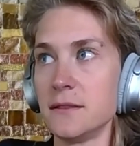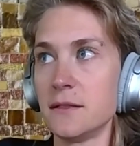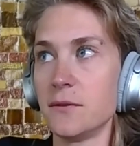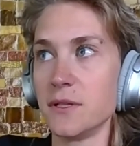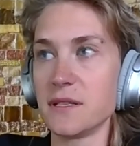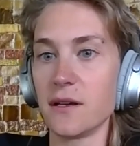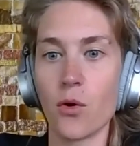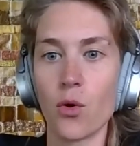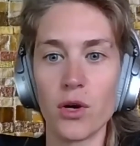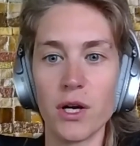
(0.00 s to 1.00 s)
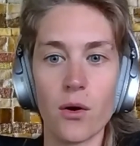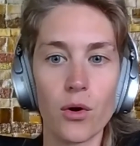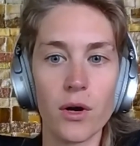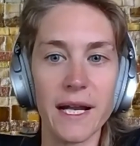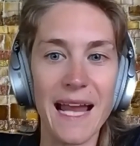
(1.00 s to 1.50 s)
what's it,
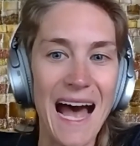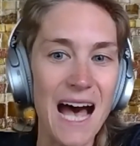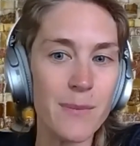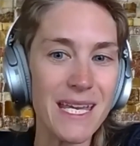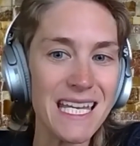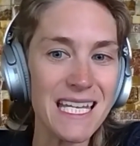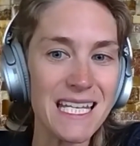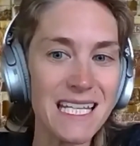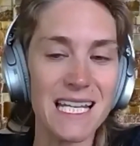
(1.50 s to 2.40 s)
Origami.